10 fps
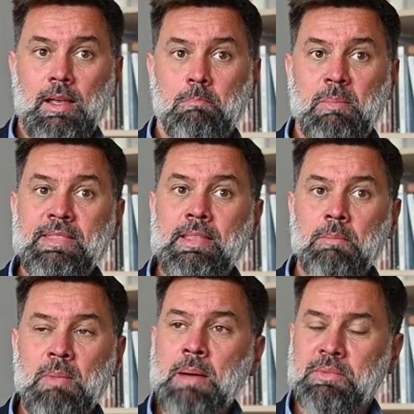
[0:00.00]
Mental
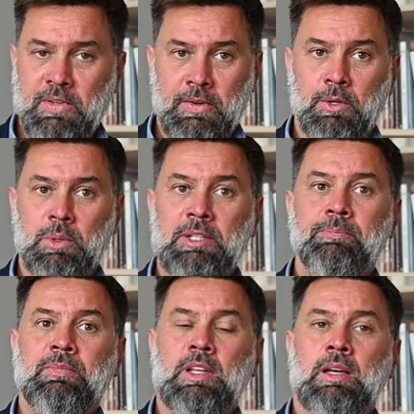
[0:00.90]
map
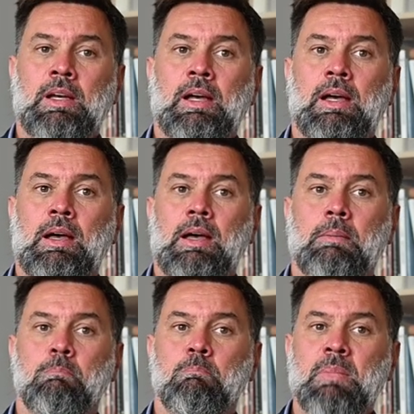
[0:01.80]
theory uh,
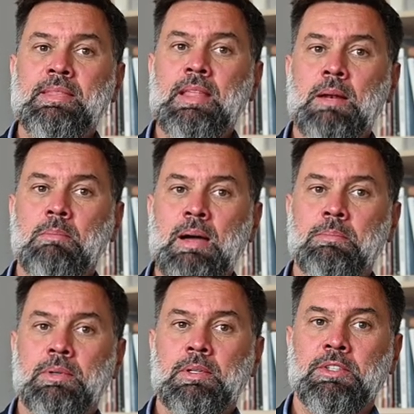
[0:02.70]
mental
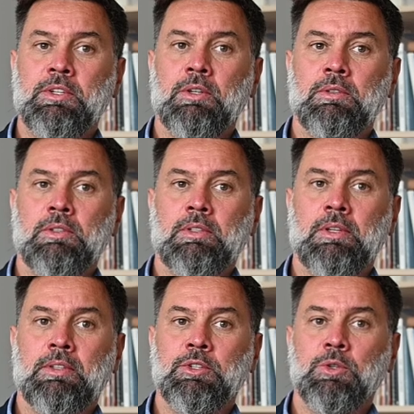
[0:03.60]
map uh, theory,
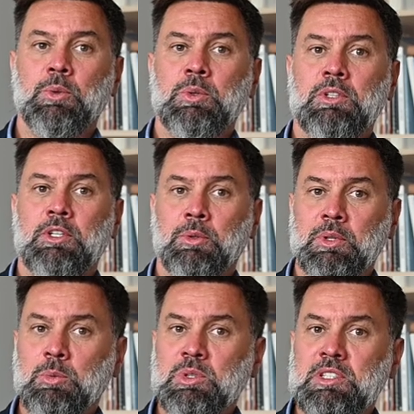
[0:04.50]
uh, theory,
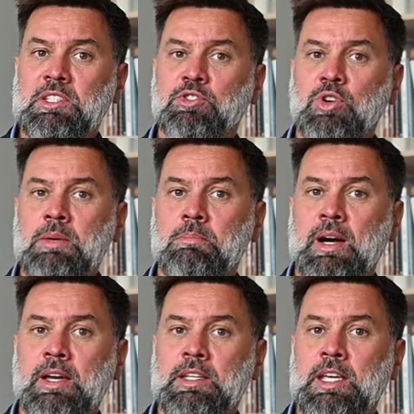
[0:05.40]
theory, was described
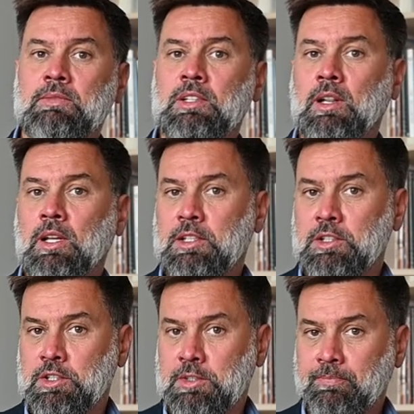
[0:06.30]
by Kevin
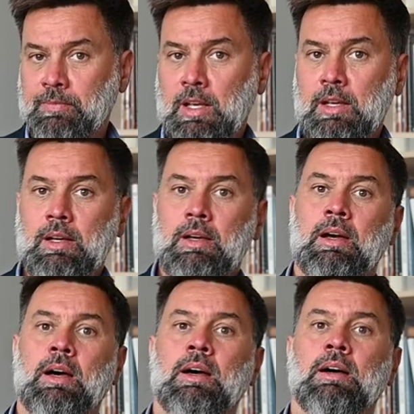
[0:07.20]
Lynch
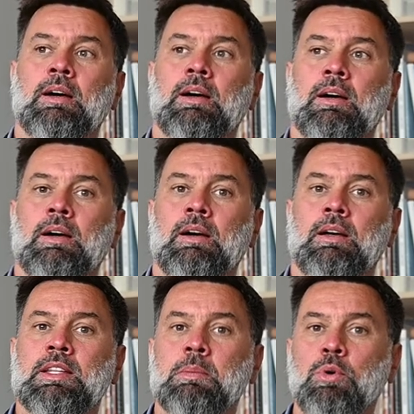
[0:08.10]
uh,
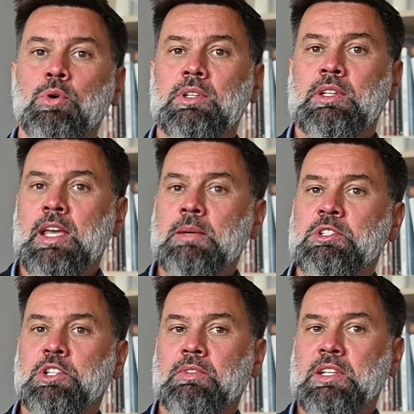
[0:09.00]
in the book The
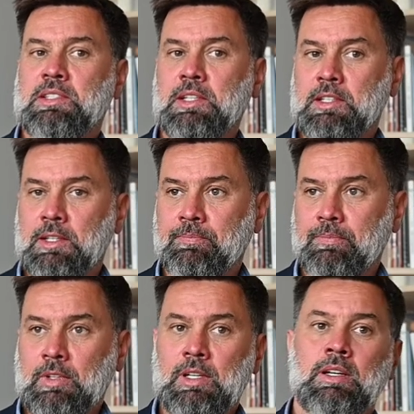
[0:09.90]
Image of the City,
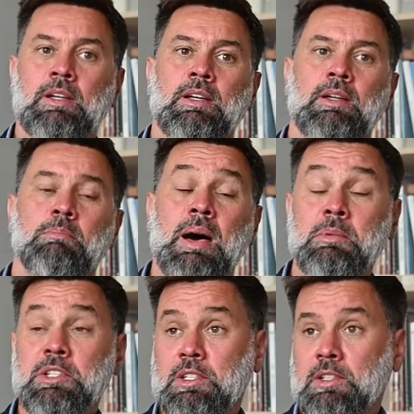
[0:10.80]
uh,
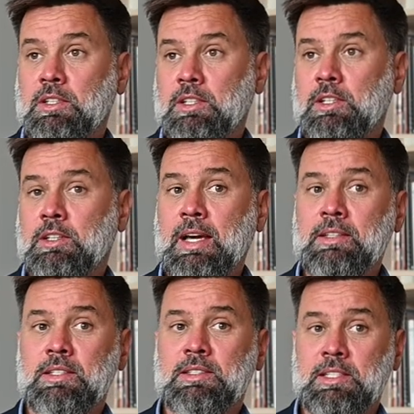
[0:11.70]
published in uh,
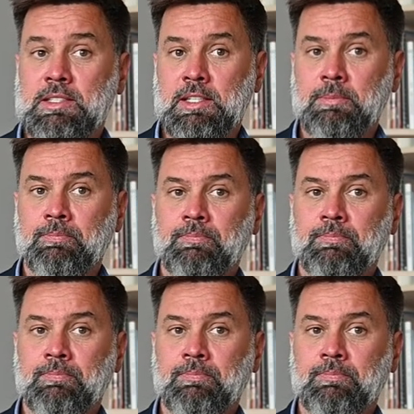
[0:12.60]
1960.